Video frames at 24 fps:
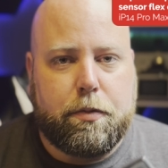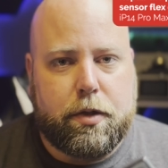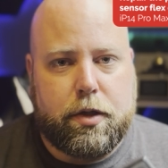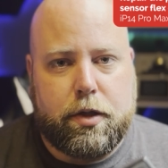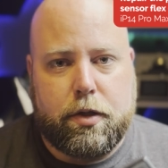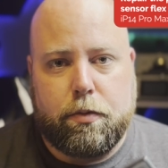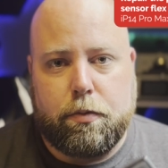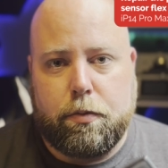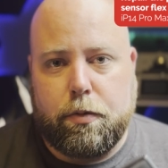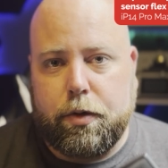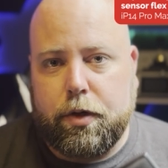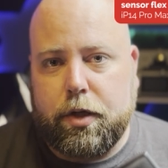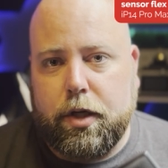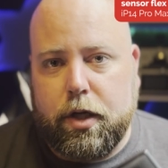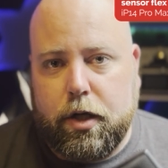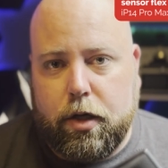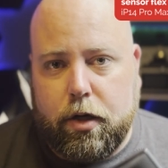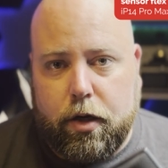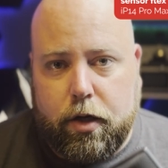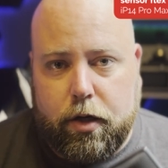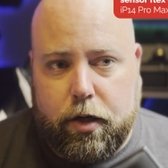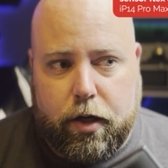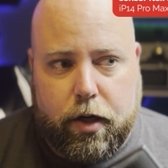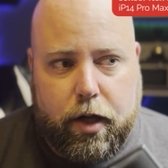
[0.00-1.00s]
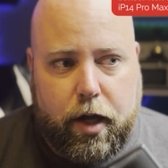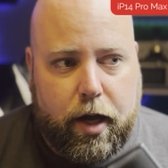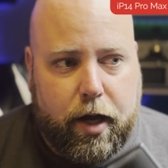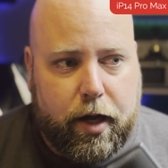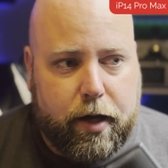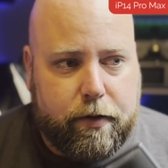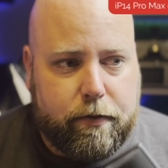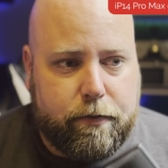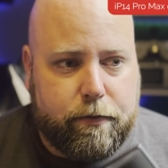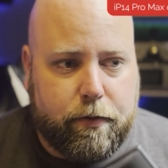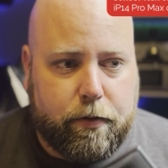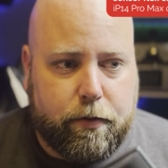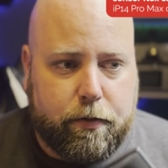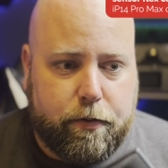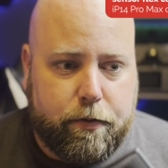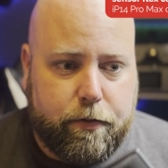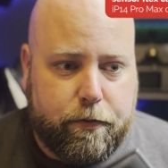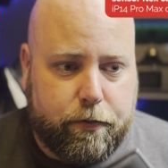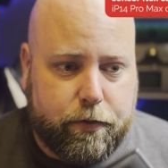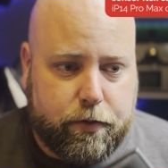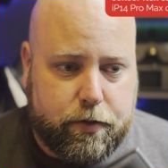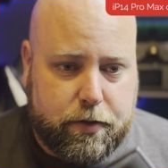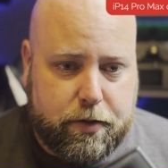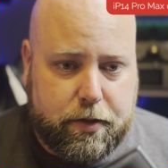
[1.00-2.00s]
when you're working on an iPhone
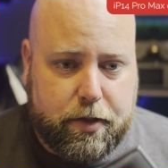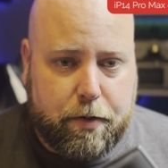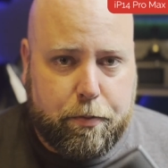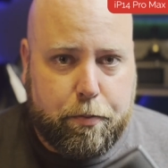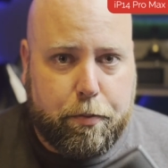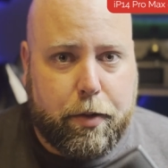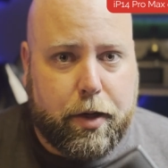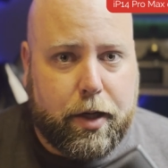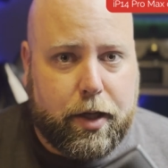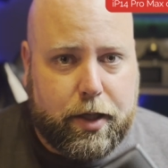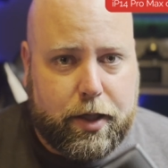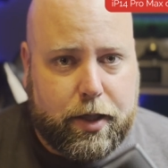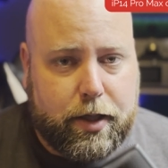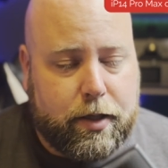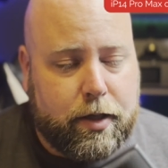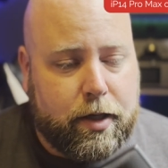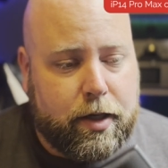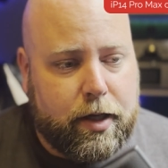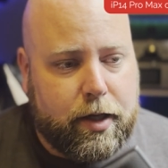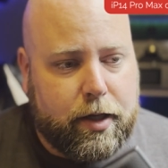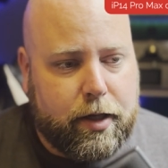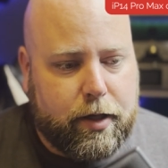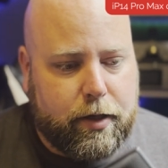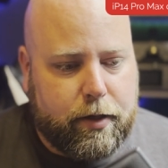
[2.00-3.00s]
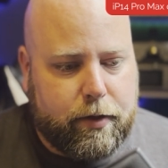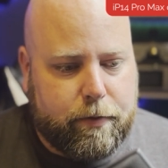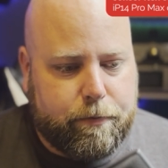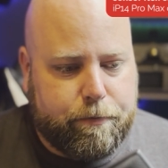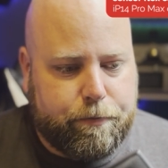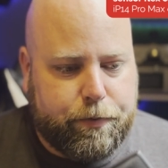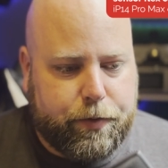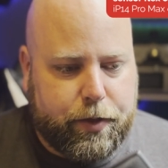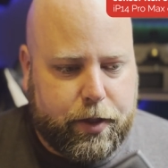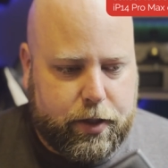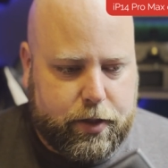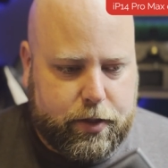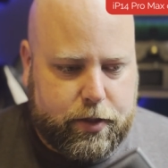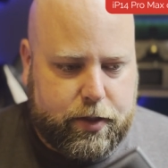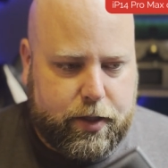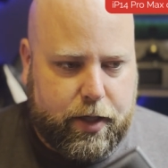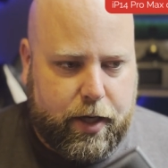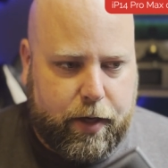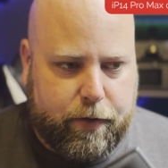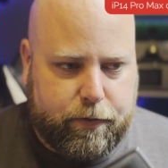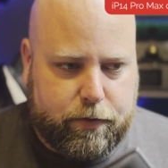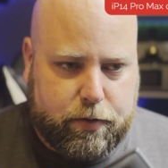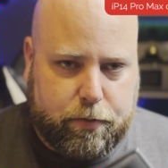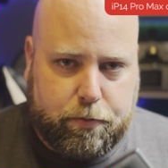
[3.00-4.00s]
for somebody is
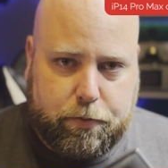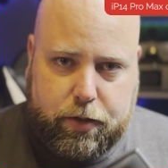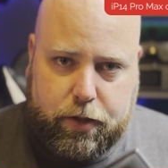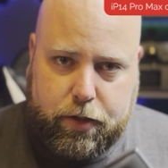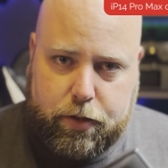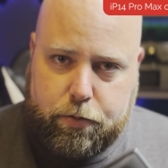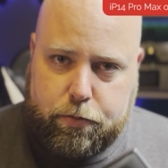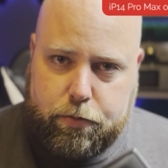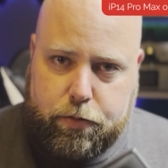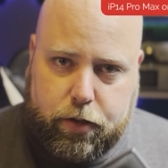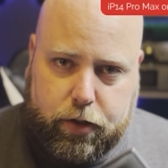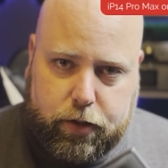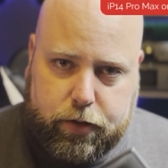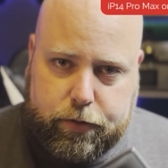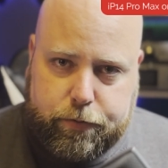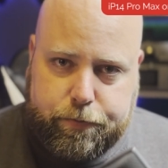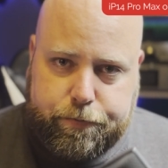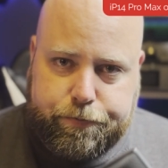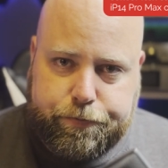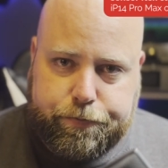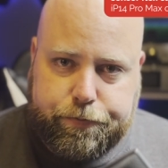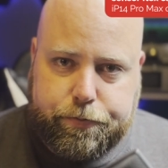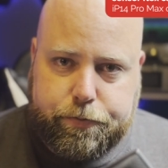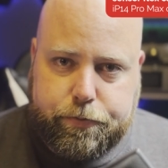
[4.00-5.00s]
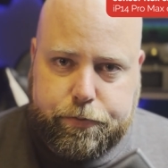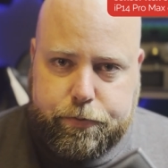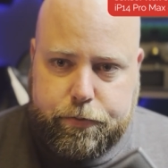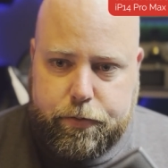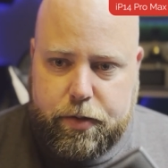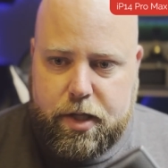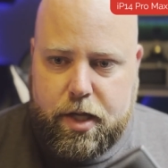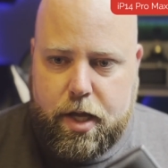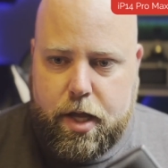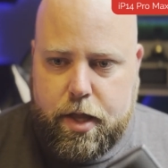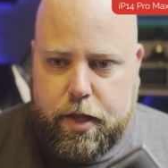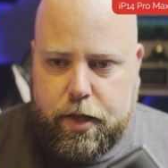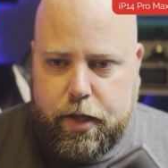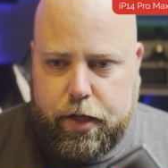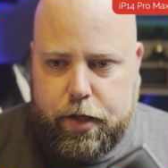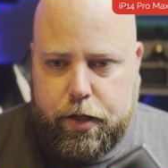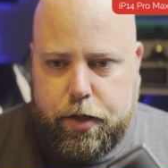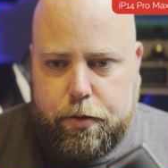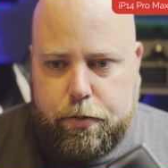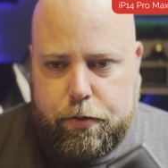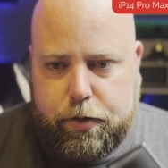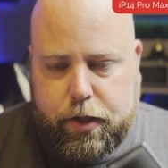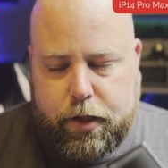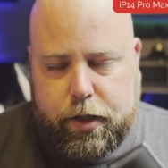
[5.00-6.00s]
to have something go wrong that
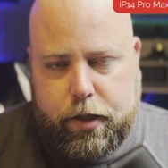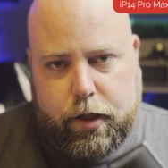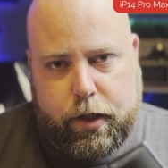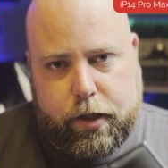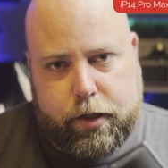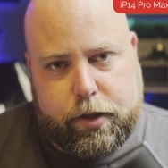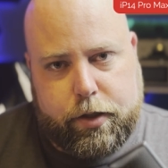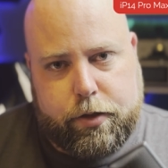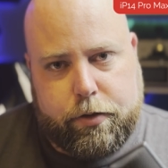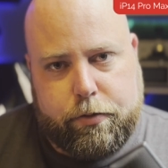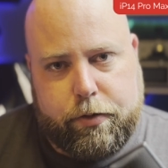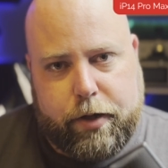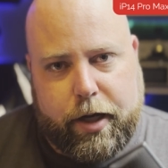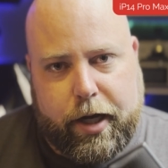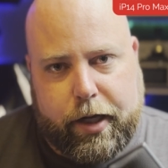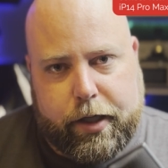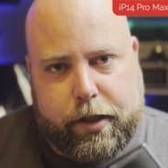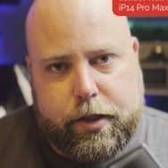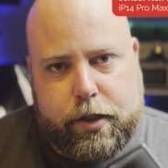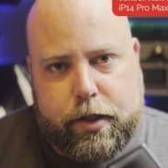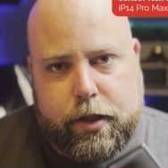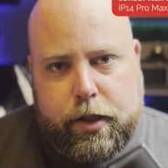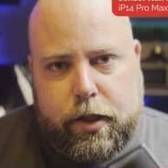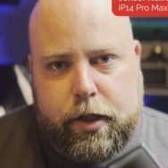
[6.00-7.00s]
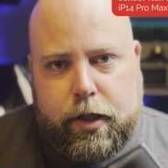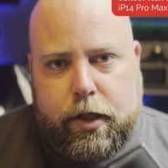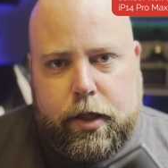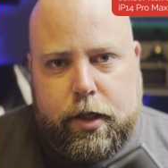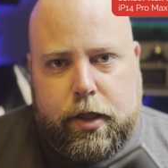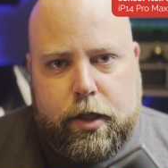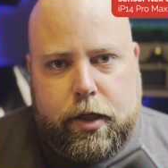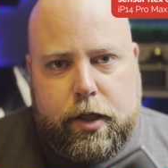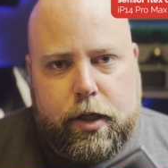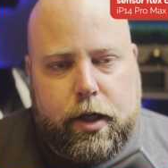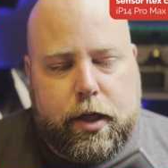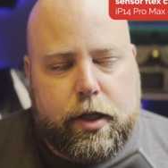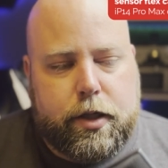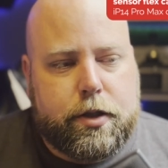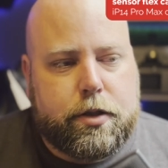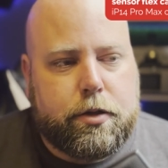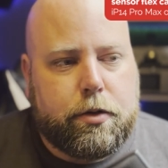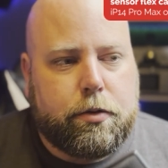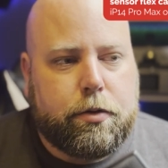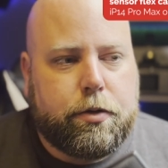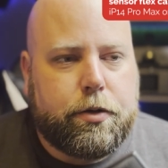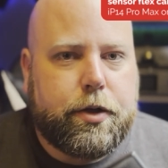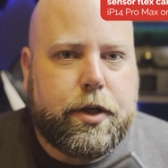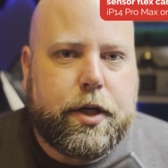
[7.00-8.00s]
you cannot correct. And
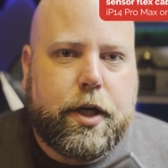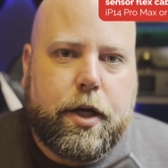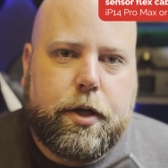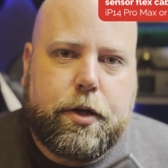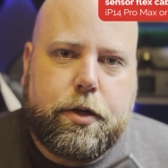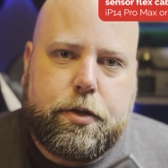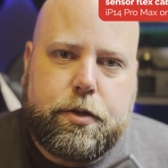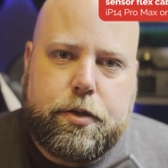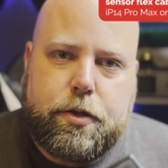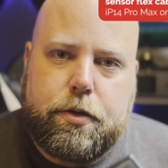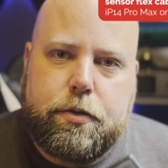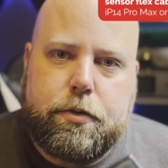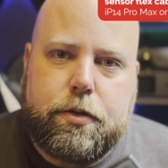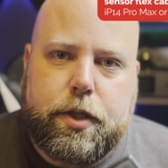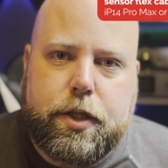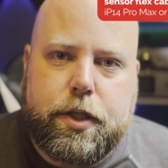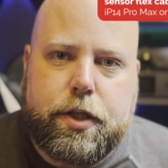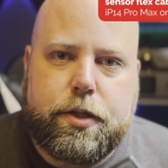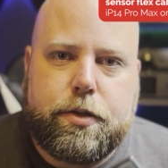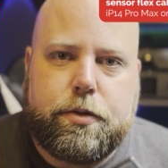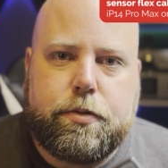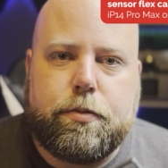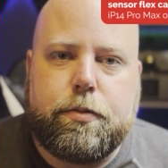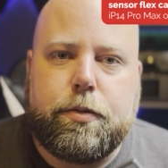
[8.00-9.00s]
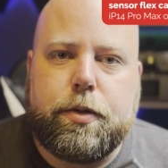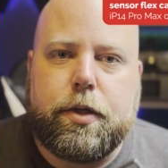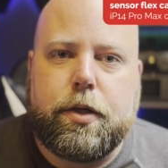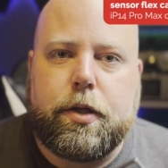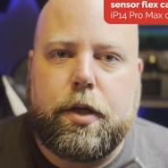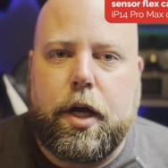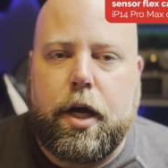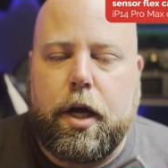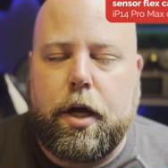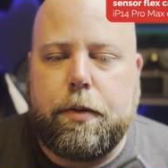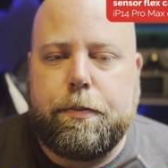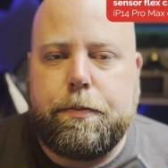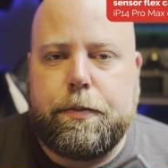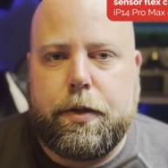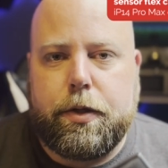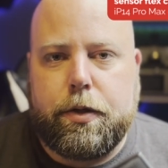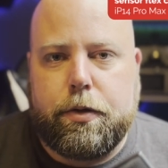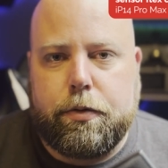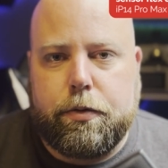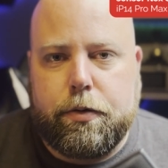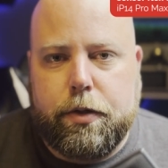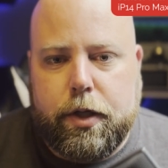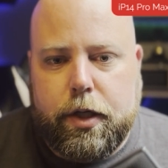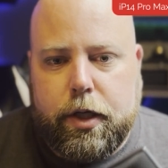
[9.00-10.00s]
so learning how to do this will help
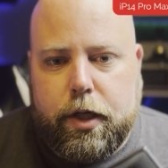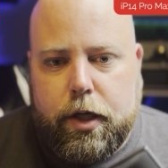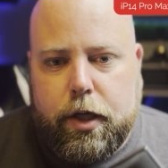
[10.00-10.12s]
you